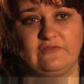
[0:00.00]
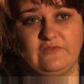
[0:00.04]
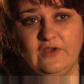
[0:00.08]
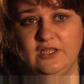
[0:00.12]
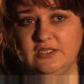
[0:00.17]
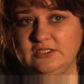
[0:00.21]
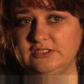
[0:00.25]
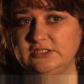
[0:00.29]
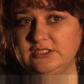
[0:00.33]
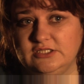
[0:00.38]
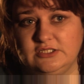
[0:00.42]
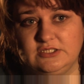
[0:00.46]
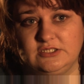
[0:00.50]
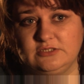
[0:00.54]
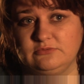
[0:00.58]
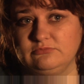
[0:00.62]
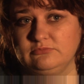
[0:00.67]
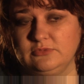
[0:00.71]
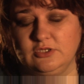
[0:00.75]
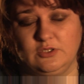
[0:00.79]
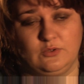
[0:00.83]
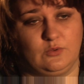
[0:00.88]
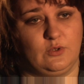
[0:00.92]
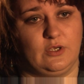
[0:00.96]
advantage,
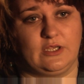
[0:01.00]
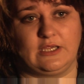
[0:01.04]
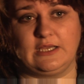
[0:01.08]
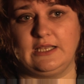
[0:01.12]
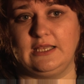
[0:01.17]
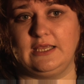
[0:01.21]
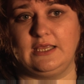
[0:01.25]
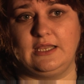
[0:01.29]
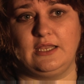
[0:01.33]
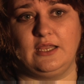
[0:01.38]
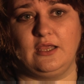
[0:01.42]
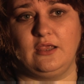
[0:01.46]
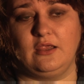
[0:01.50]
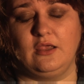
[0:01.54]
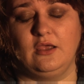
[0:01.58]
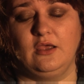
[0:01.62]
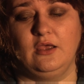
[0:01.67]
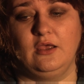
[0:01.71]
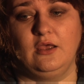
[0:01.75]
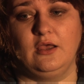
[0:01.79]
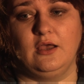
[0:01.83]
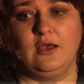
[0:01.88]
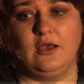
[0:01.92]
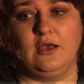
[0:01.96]
quite clearly,
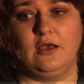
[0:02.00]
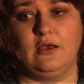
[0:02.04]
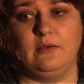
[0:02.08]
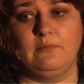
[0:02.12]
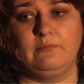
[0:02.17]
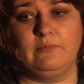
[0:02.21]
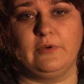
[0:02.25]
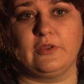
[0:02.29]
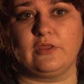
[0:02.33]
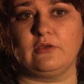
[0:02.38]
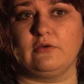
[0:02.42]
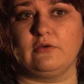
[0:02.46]
but